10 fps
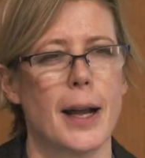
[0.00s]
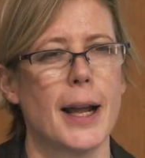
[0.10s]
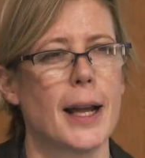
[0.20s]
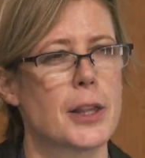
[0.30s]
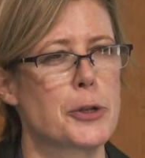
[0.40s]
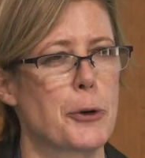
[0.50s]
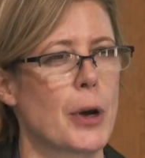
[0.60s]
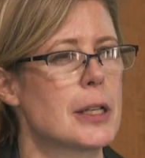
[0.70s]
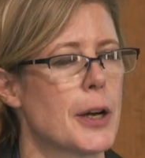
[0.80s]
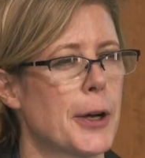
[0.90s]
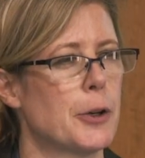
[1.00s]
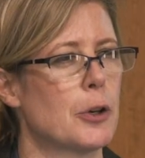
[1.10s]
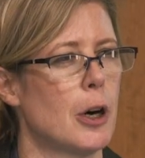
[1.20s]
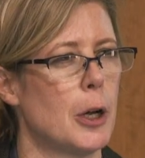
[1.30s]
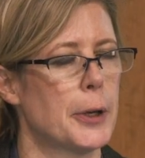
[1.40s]
I had this great title
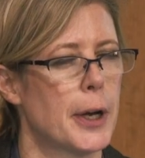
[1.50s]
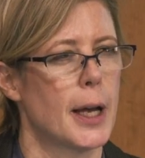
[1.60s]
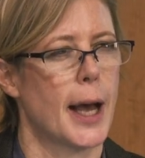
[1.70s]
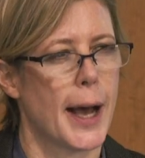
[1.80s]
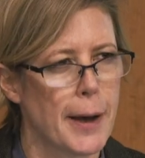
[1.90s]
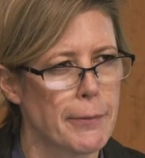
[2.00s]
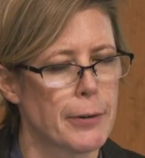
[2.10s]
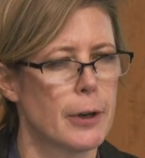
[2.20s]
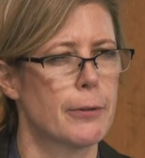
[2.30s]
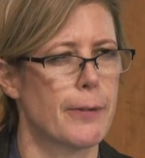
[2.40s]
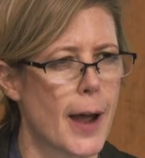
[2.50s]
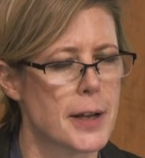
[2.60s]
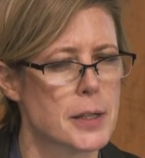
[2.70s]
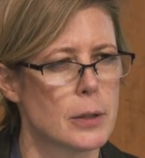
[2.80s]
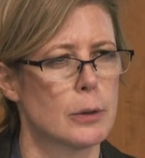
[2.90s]
called Half
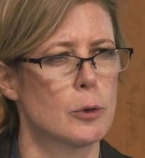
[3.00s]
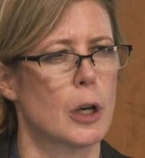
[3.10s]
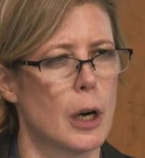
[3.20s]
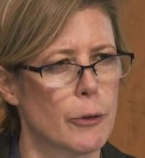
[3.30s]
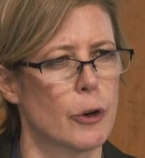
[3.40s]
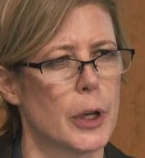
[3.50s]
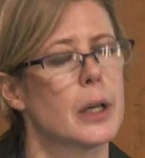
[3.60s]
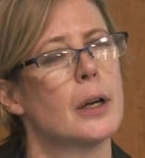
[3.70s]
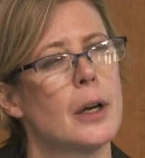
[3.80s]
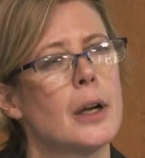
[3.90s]
Fast Recovery.